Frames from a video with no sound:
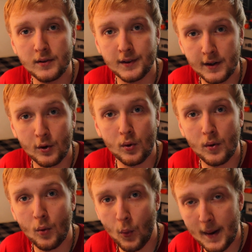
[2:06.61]

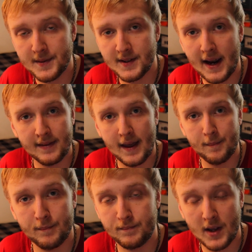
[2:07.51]
little website that
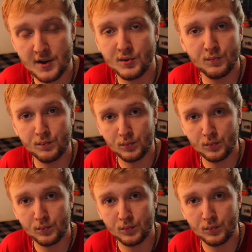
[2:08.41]
doesn't